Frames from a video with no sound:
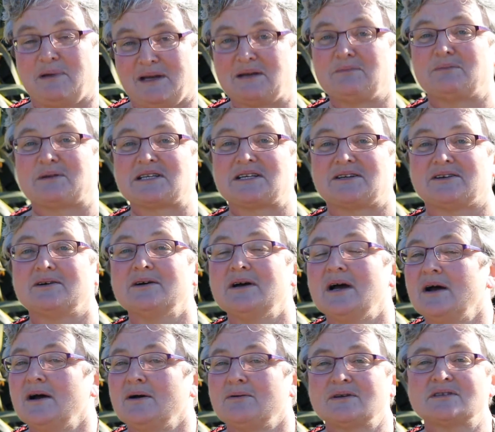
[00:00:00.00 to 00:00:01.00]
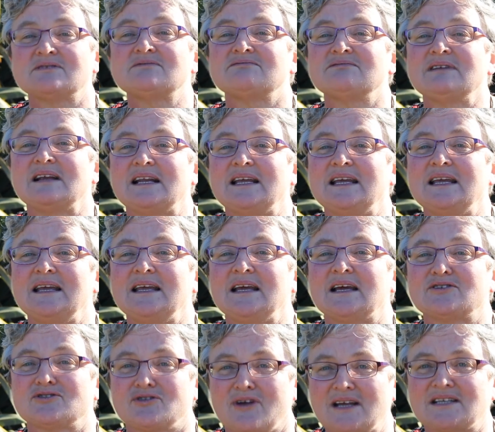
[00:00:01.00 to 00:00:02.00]
bedding material was really
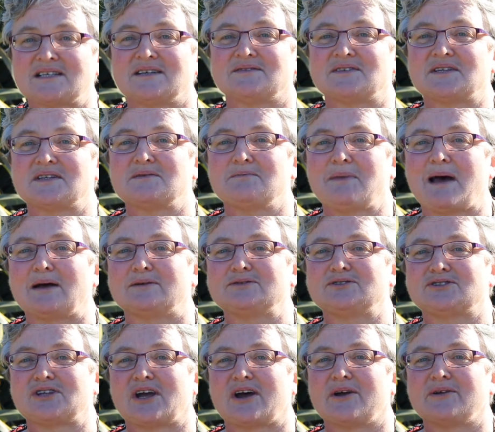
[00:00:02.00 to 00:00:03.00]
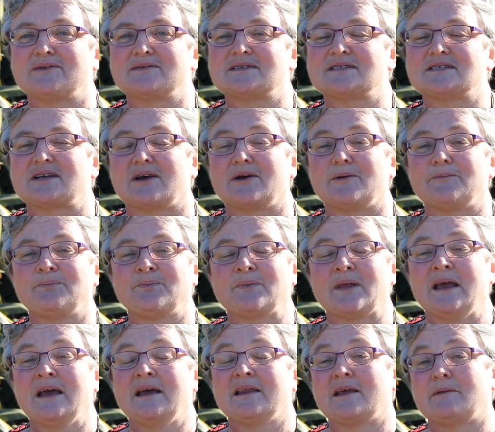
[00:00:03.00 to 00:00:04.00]
attractive to the male stoat. So
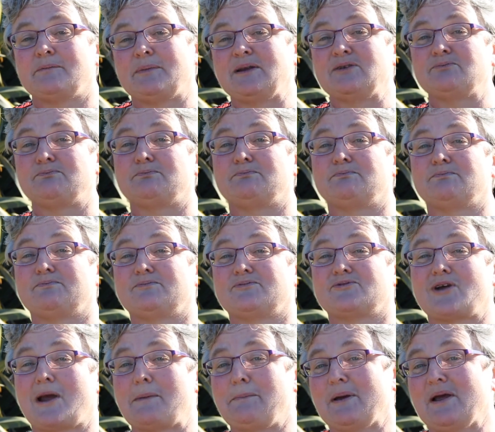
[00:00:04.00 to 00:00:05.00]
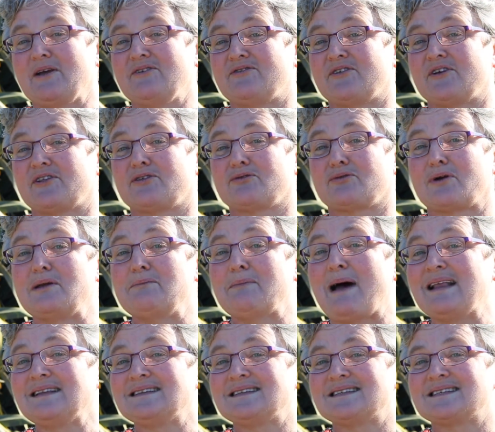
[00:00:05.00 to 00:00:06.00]
they'd been trapping for three
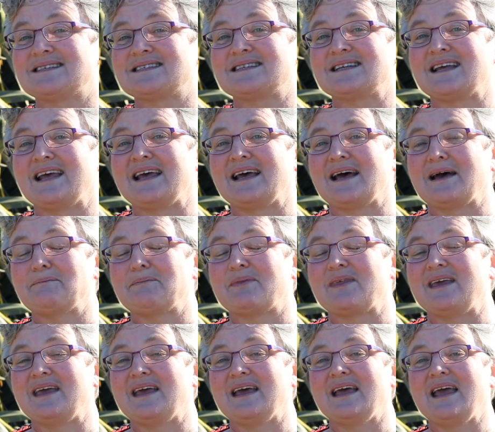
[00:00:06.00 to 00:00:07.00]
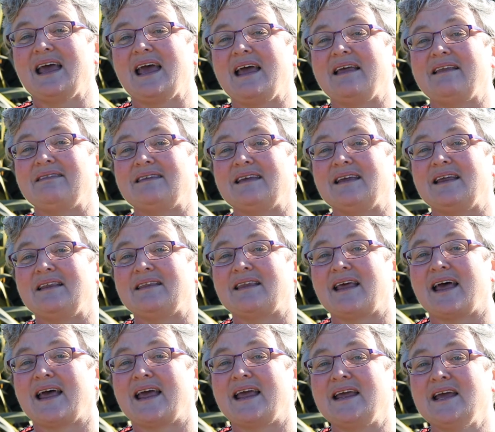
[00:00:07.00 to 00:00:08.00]
months up there and then
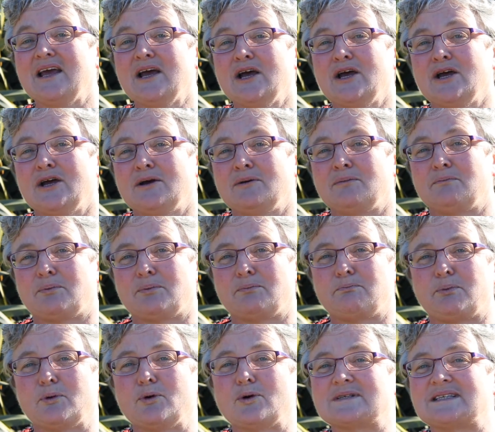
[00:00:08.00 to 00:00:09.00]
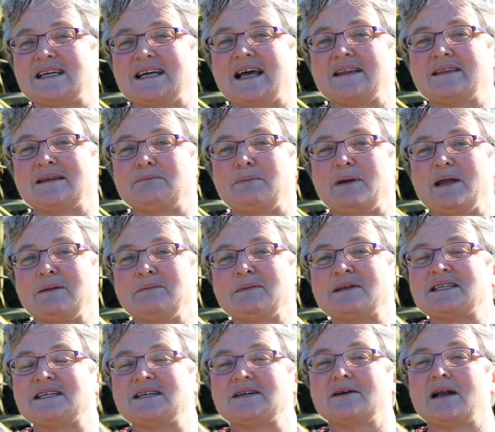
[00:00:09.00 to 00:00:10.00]
they brought down the bedding
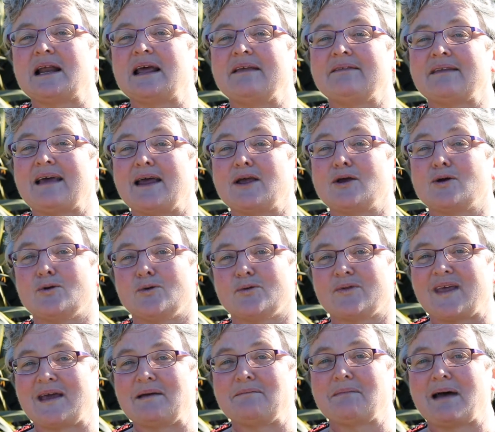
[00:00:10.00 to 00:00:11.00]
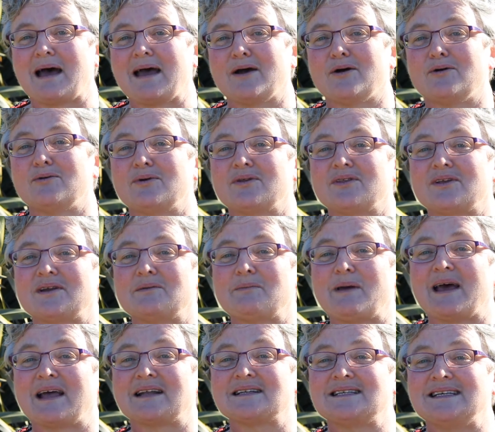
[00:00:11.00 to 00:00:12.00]
material and they caught that male within
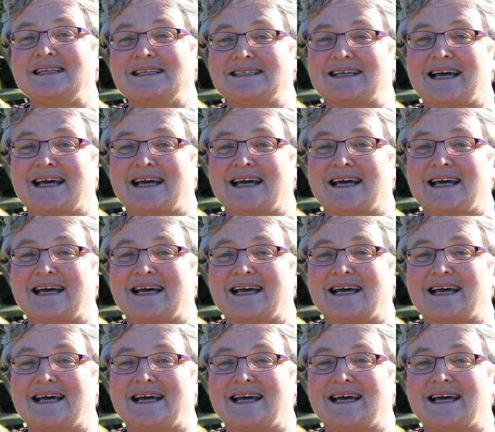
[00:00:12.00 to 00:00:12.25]
about 10